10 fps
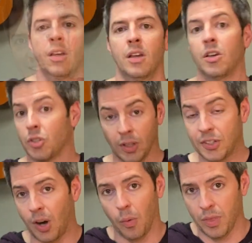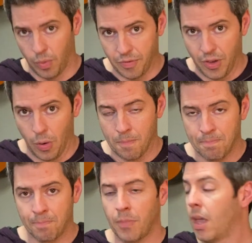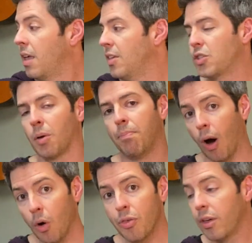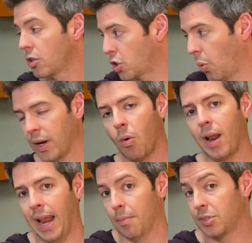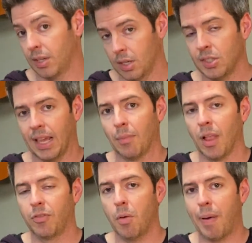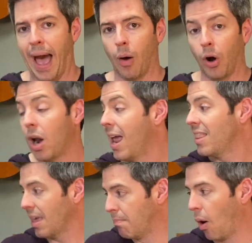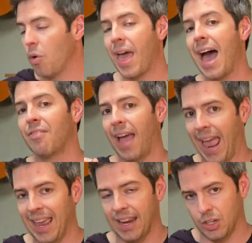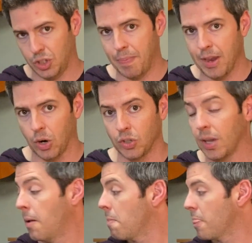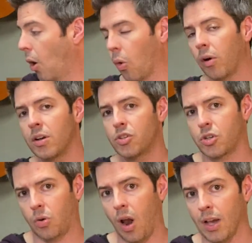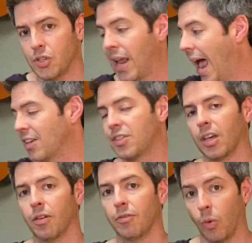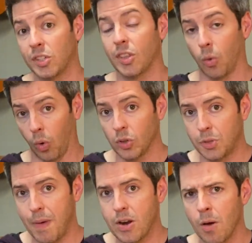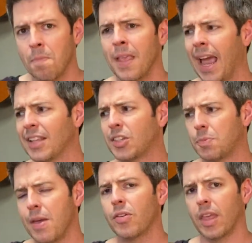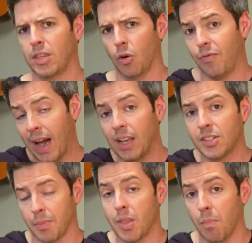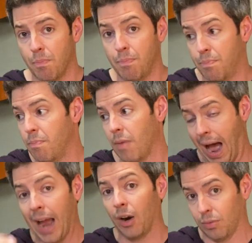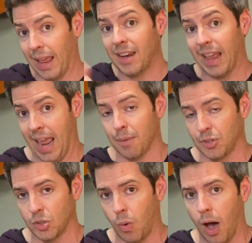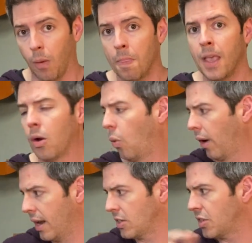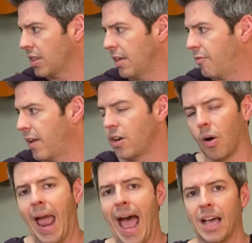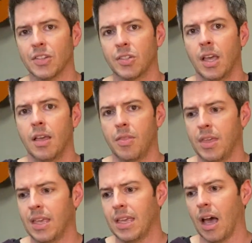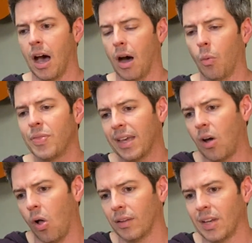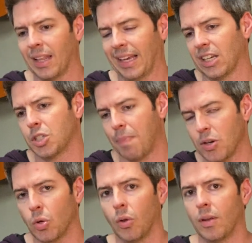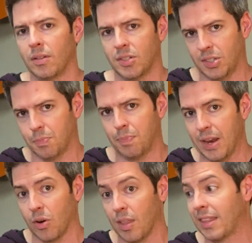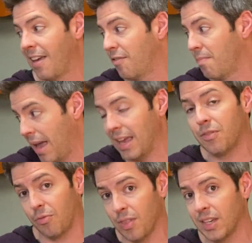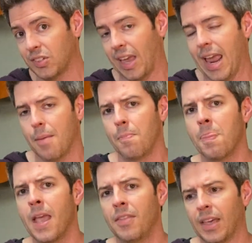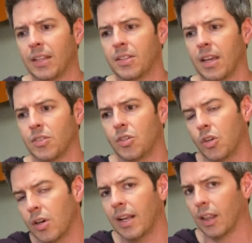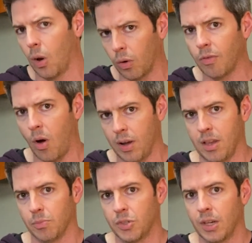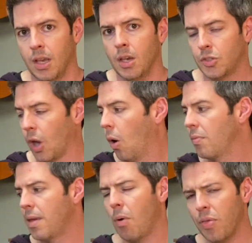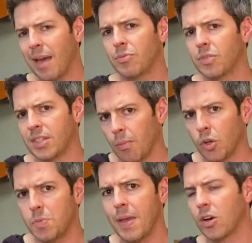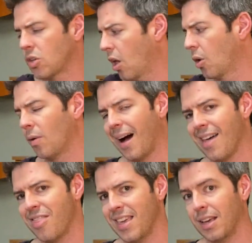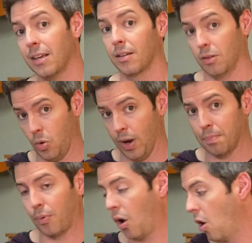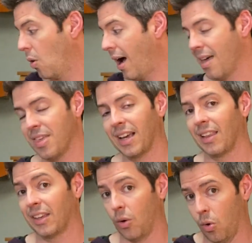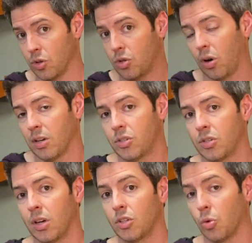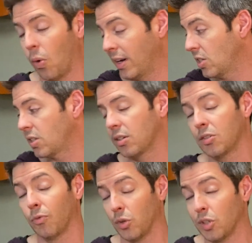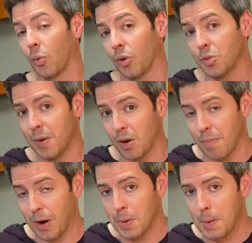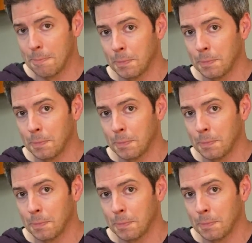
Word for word: So let's start with the review. These are both 20 watt amps, same level of power. They both have 8 inch speakers. The Orange Crush has the Voice of the World speaker. It's a speaker that you'll find in some of their higher end amps as well. Whereas the Fender has the uh, what they call it, like a special speaker that they've made for this amp that is good at lower volumes. So they both have similar speakers, although I think Quick Pro, I think I like the Orange Crush 20s Voice of the World speaker better.